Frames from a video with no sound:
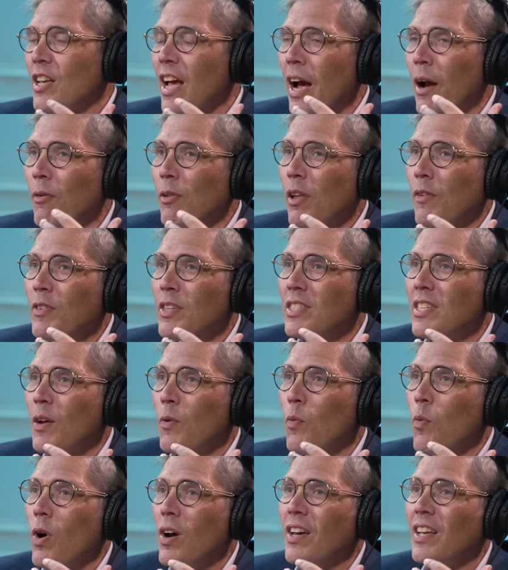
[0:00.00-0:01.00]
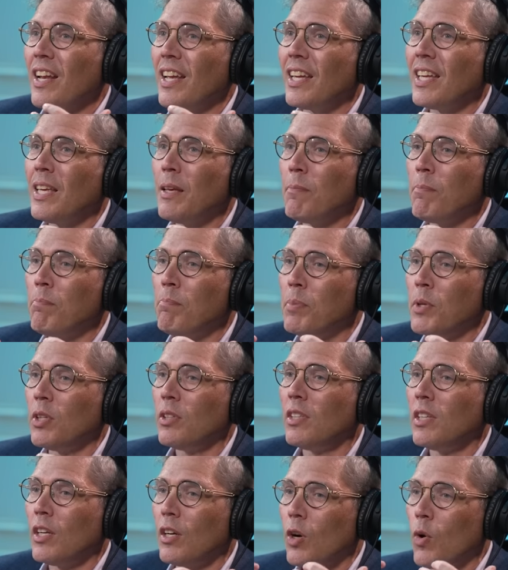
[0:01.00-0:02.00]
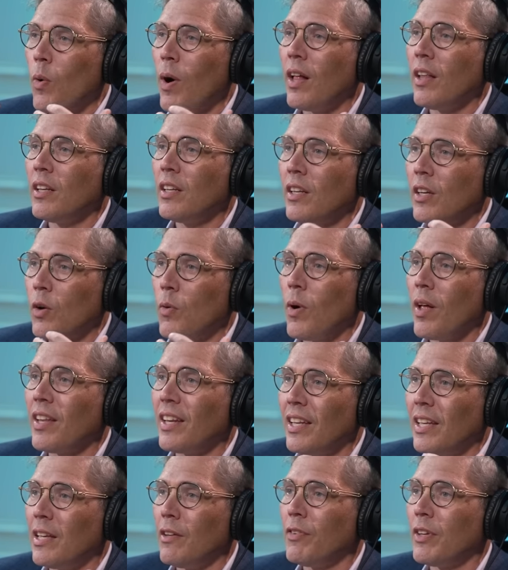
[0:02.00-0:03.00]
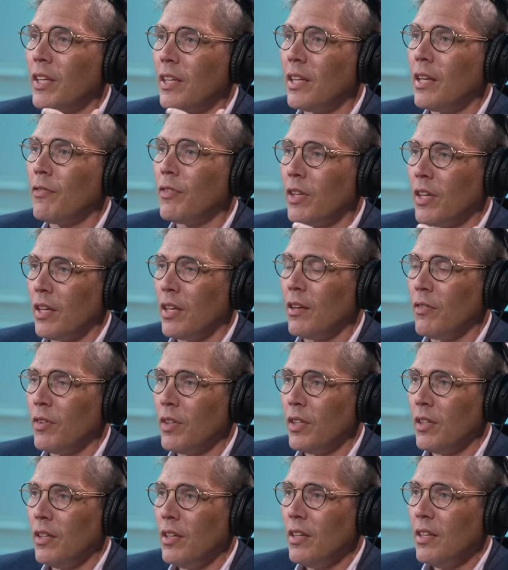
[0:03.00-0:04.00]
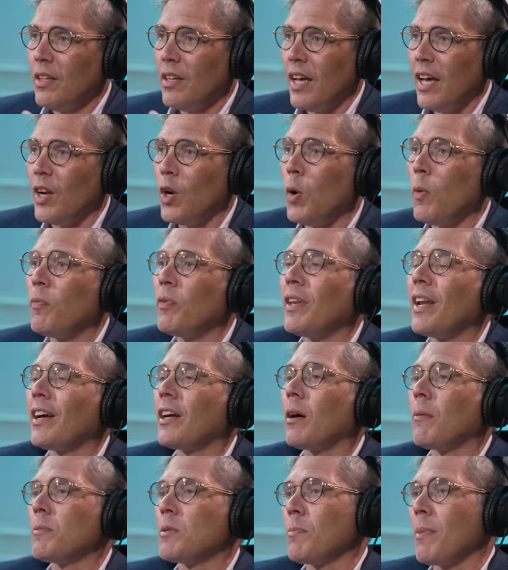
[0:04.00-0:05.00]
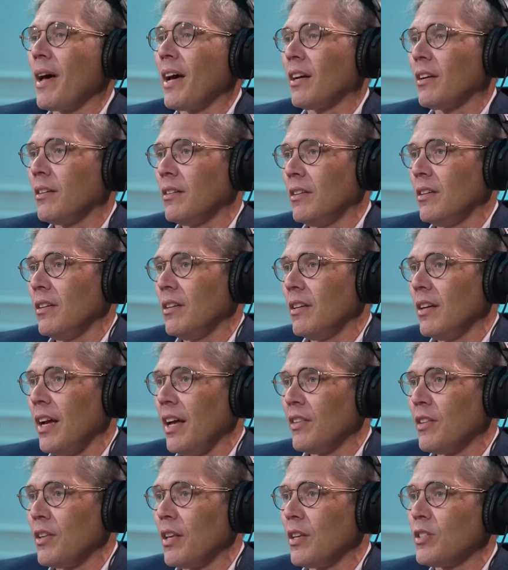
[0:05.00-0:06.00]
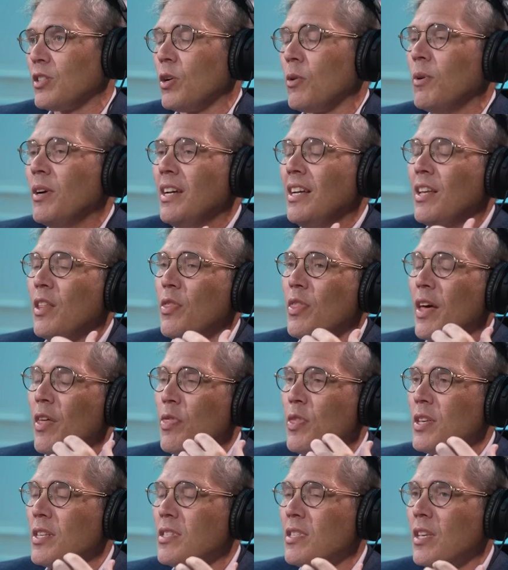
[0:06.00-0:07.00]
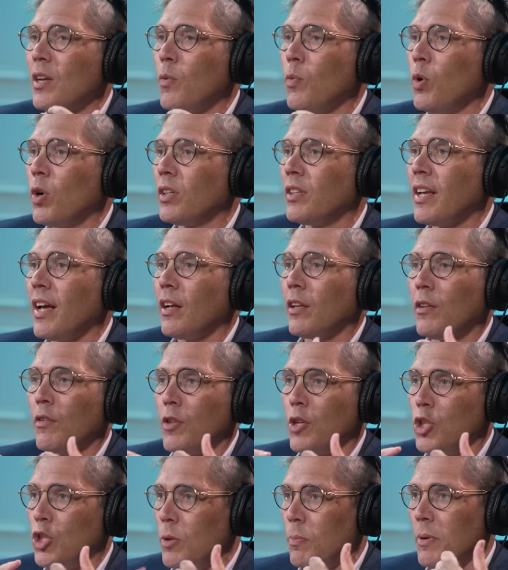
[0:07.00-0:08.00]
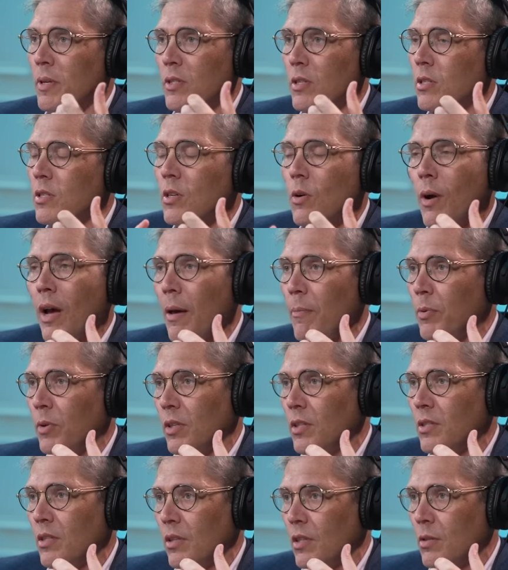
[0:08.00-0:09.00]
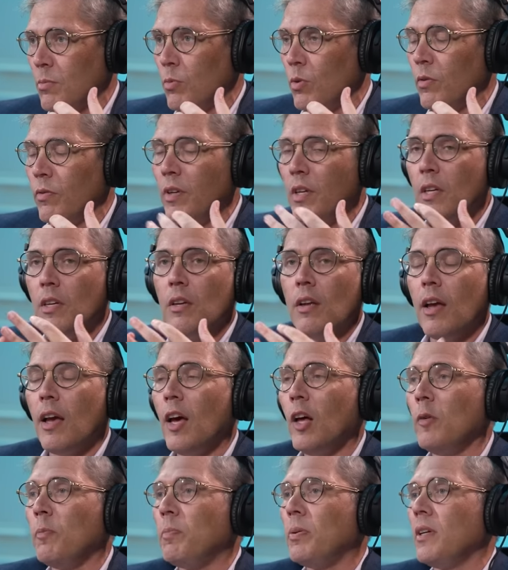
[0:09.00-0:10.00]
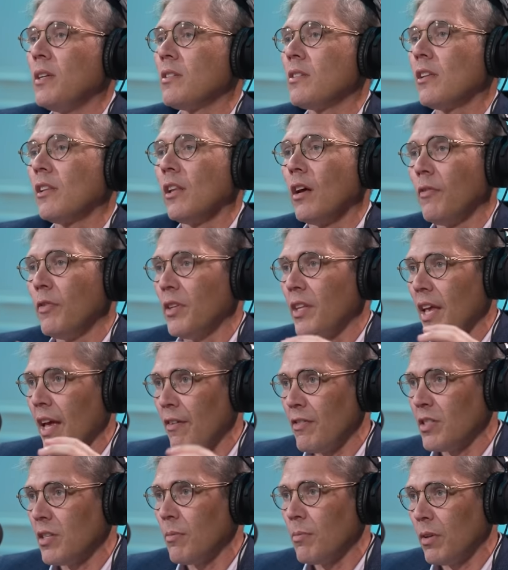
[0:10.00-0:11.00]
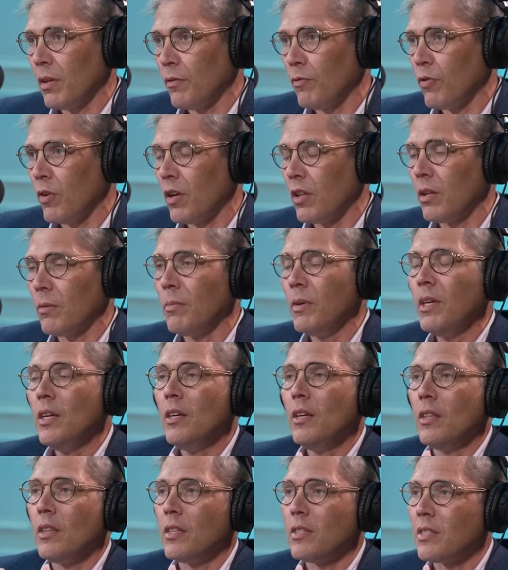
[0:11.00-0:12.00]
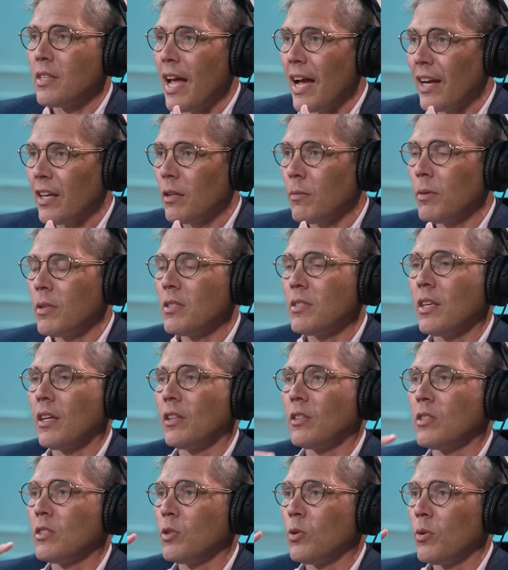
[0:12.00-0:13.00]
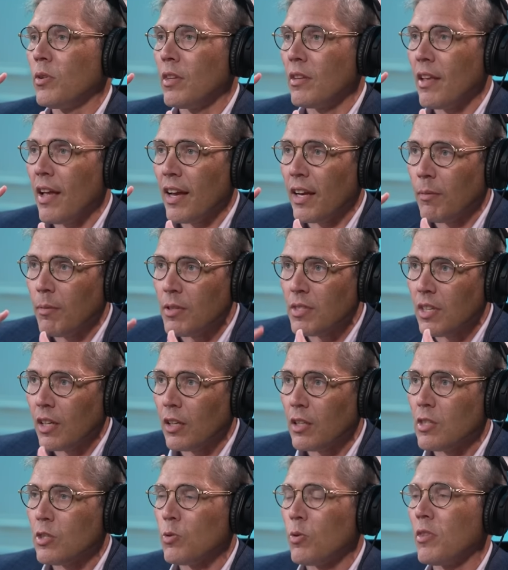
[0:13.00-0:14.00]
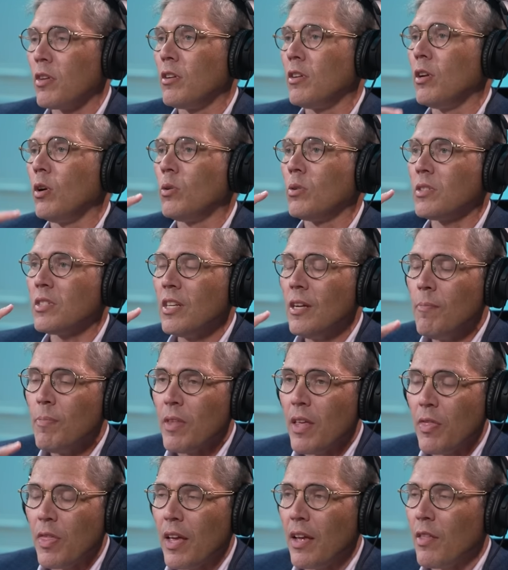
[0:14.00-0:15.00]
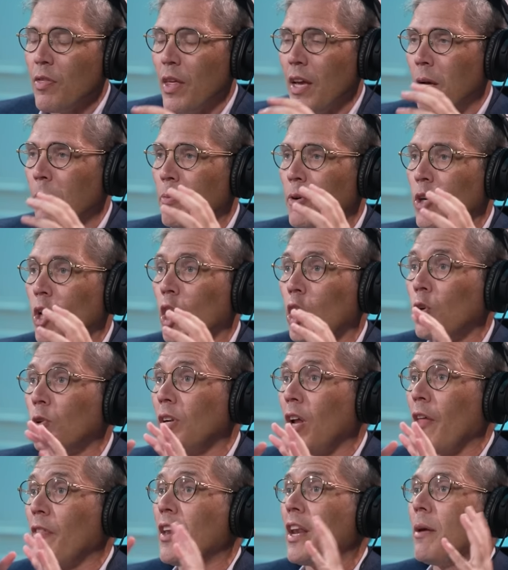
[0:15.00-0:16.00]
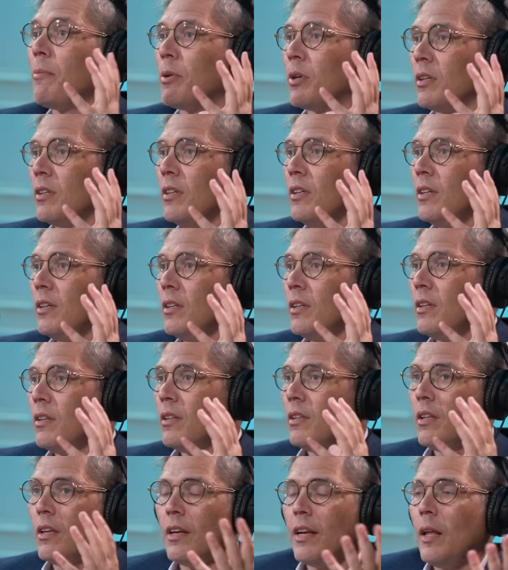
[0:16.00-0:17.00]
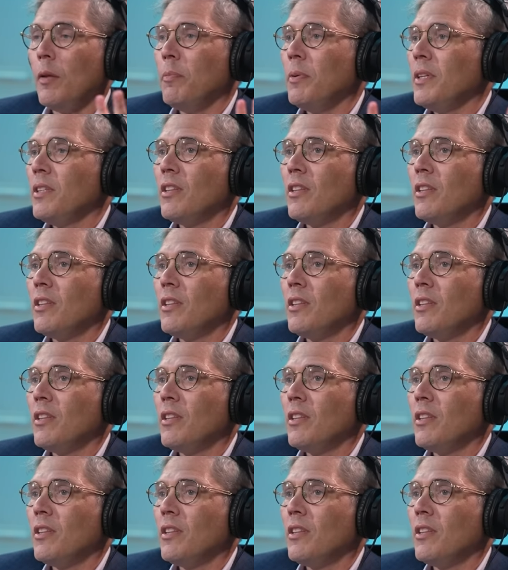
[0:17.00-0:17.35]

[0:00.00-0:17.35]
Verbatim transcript: I would love to say, what can I keep building quality and quality and giving and giving and giving? And hopefully that comes back. And so th- this thing worked out. The GPs are so happy with this, this move. LPs love it. They have something in front of them. There's documents. They could store the documents. They could store the notes. They, they could put an alert on the neighborhood. An LP